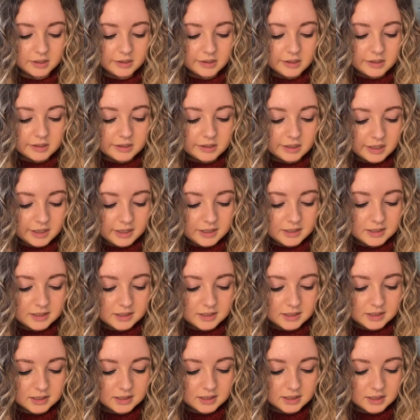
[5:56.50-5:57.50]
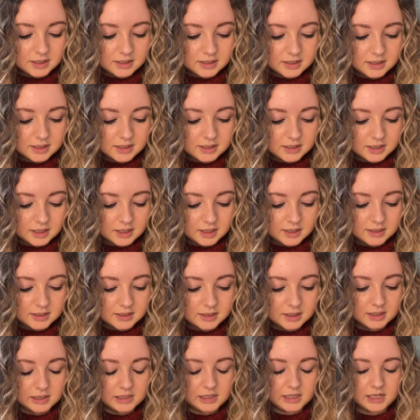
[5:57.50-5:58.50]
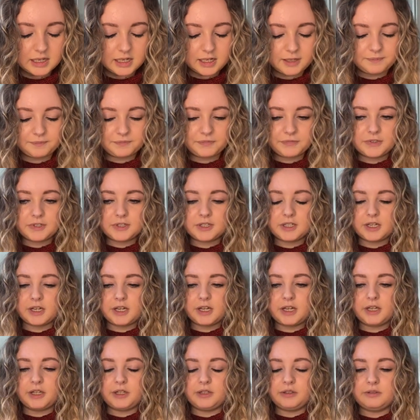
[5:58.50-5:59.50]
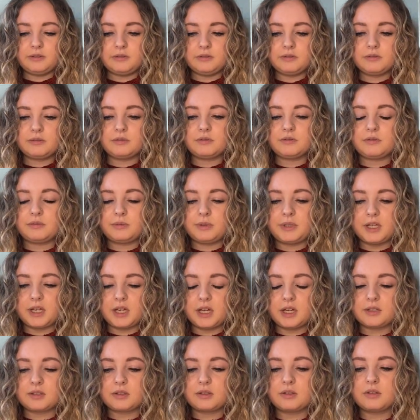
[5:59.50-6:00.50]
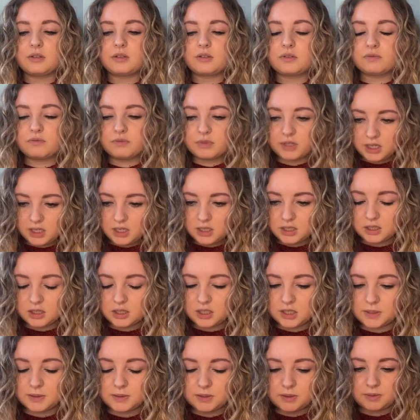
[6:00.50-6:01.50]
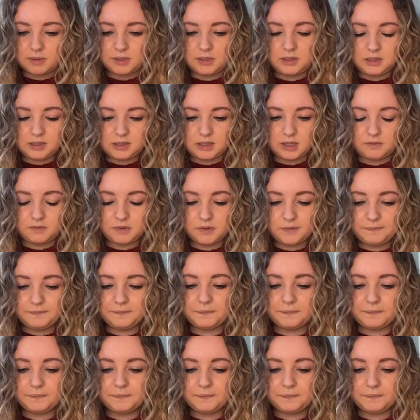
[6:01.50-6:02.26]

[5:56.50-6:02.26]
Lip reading: 9s into 36. Okay, so we had 3 9s was 27.